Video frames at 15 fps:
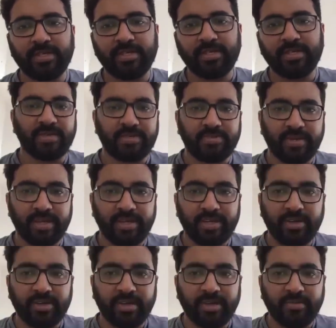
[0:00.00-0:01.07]
like, you know, where
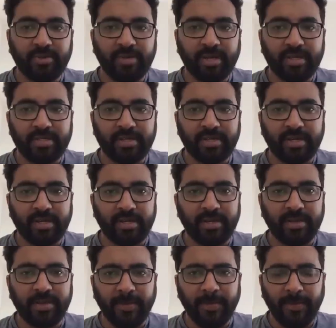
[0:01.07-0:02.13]
we are specifically talking
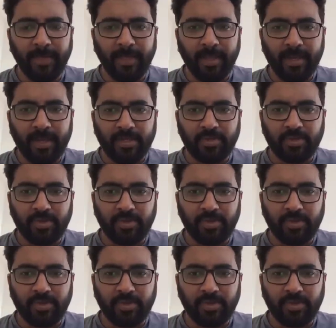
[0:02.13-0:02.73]
about answer writing.